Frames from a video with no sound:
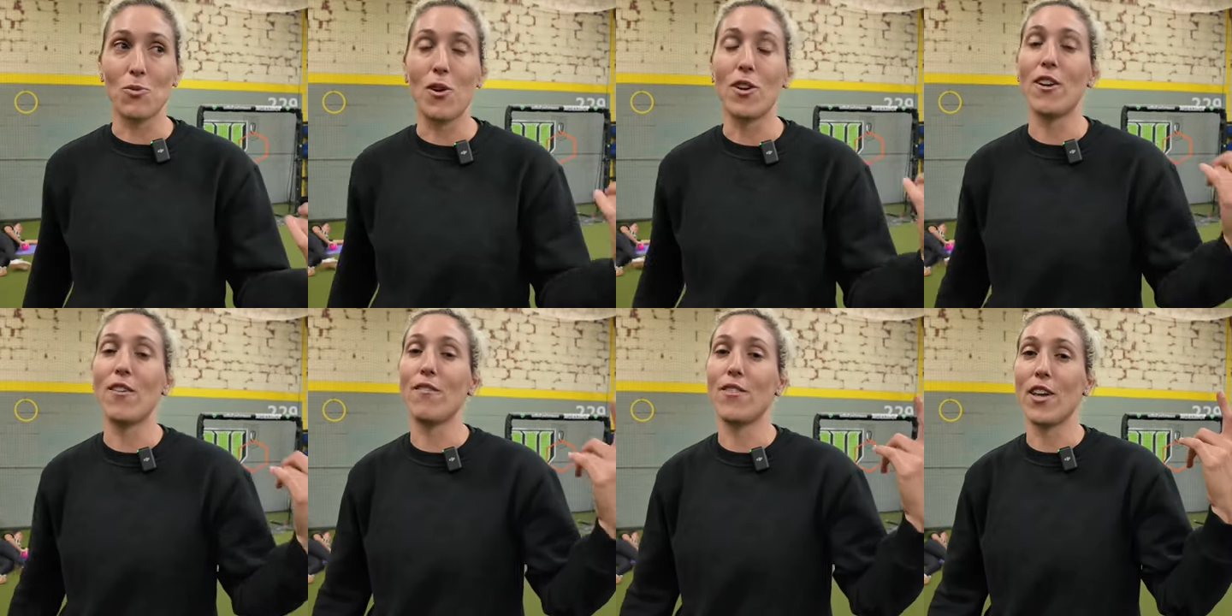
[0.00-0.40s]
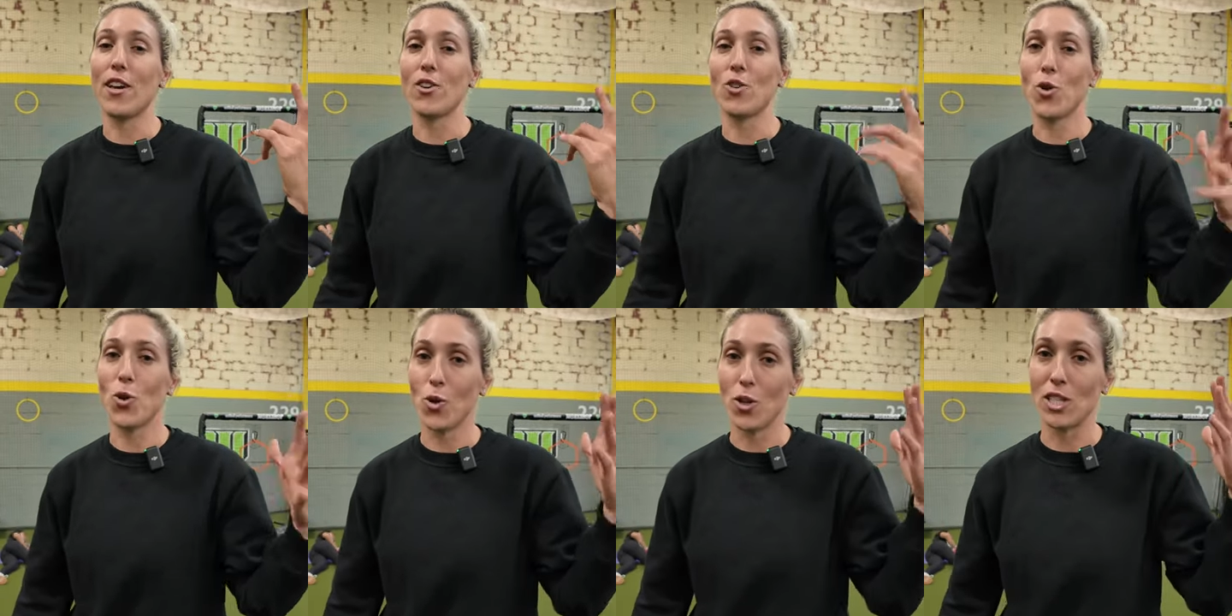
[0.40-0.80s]
one of
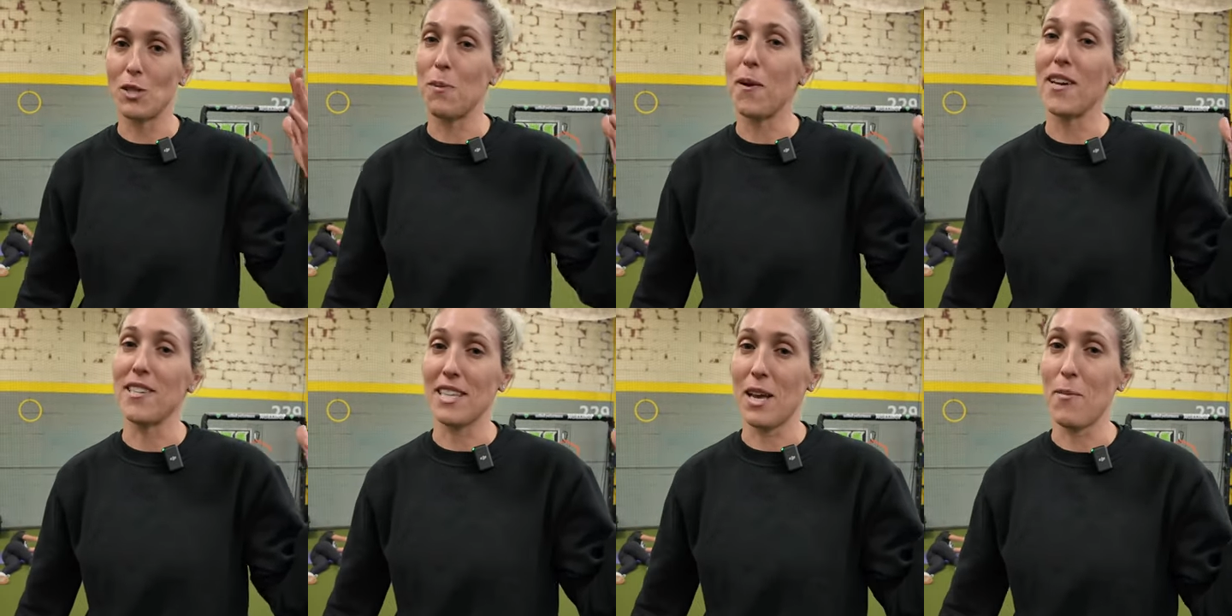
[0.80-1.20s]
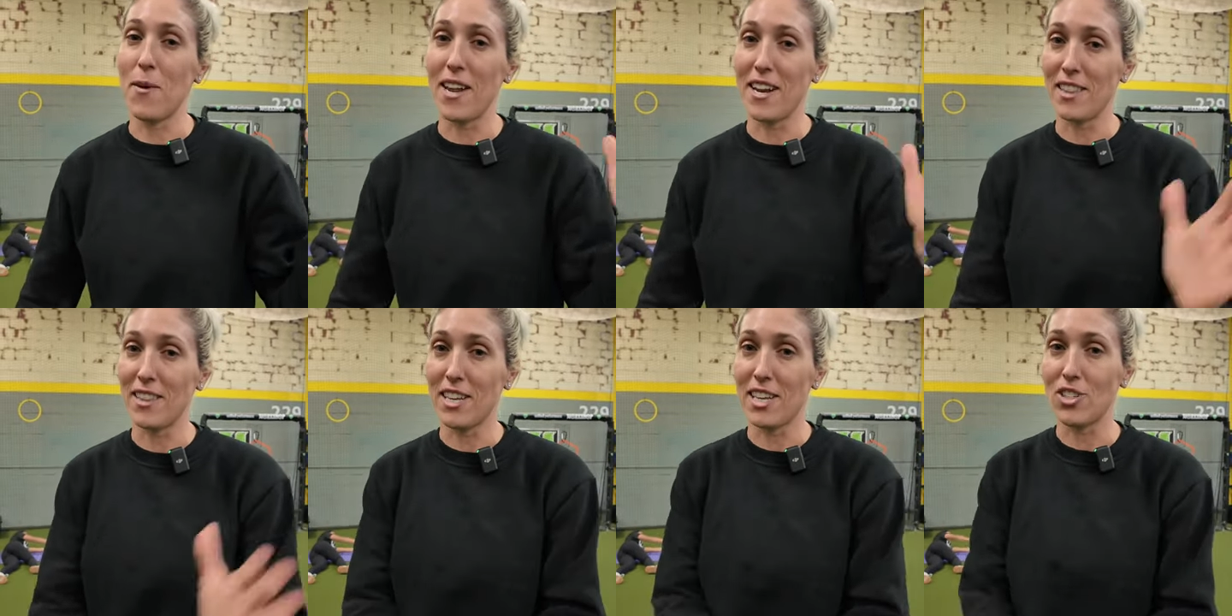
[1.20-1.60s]
the coolest plays I
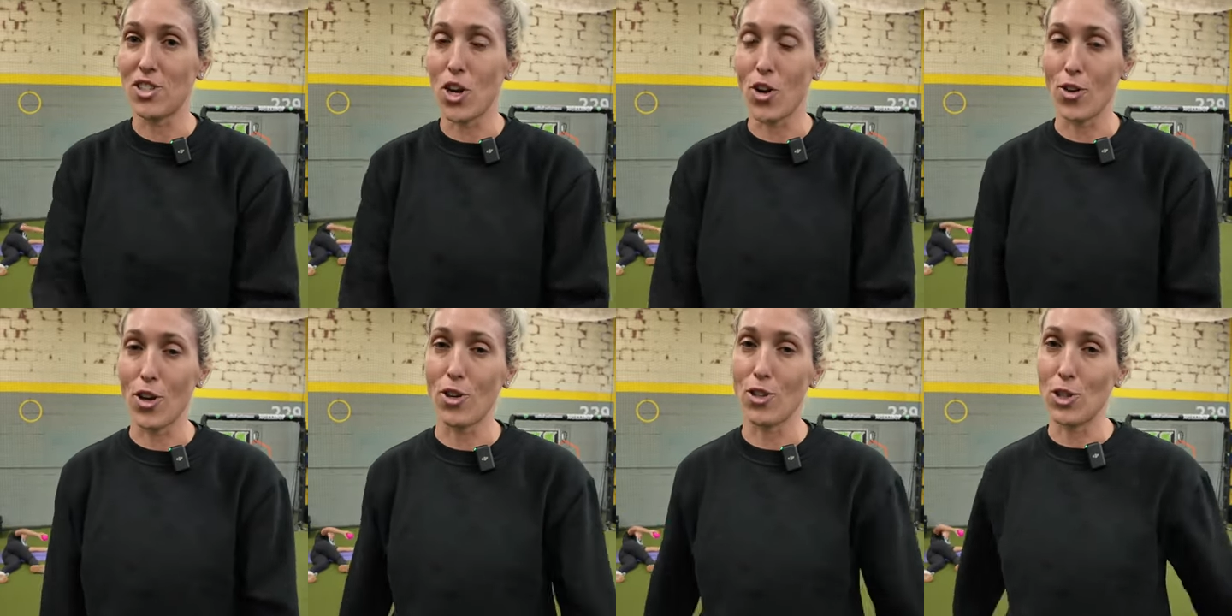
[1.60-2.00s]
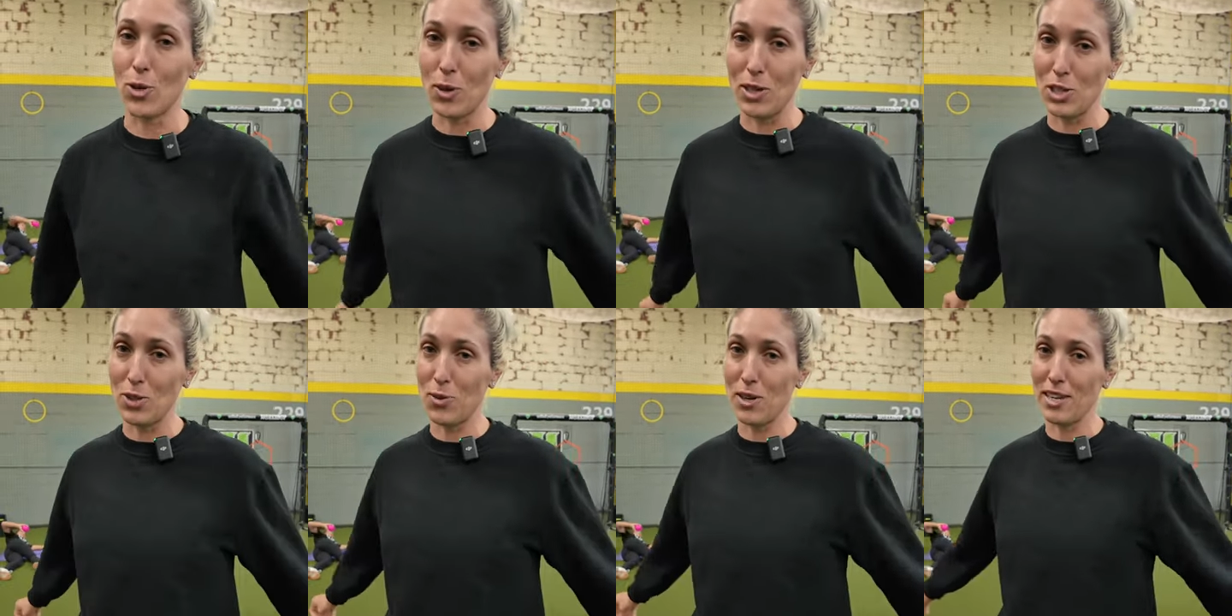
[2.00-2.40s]
made at the Tokyo
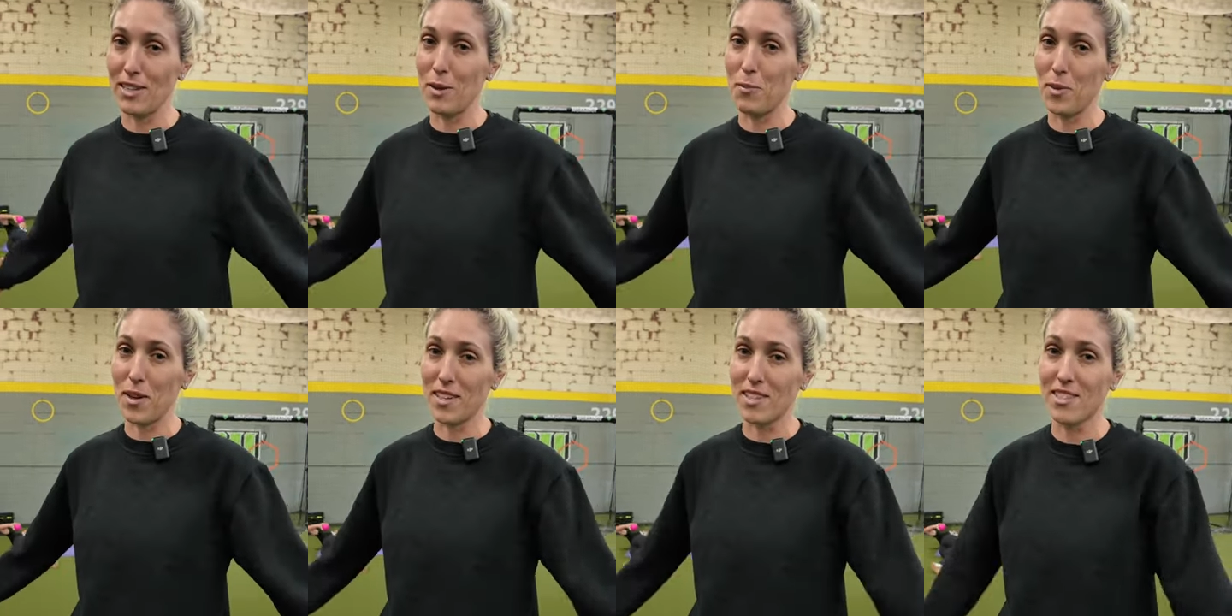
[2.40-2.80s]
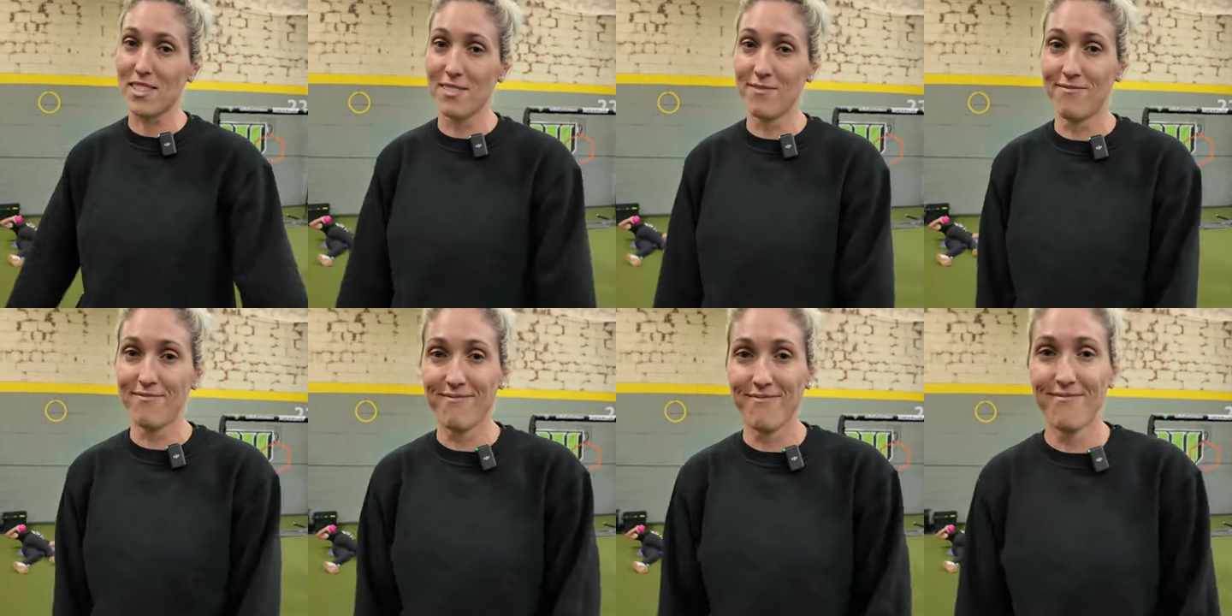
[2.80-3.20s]
2020
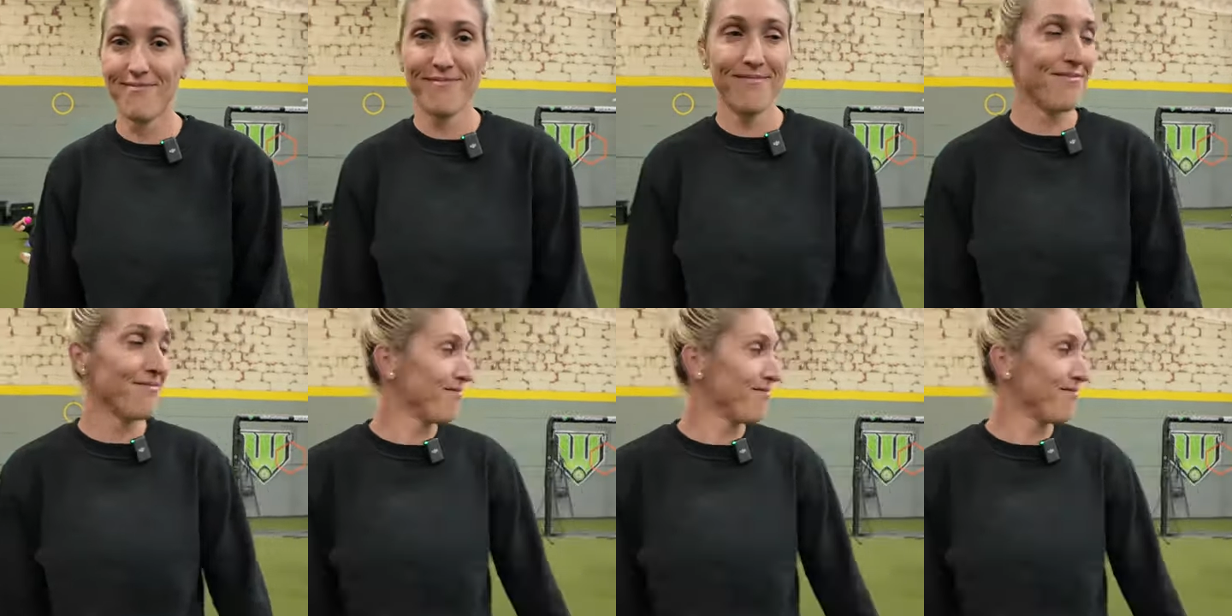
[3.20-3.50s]
Olympics.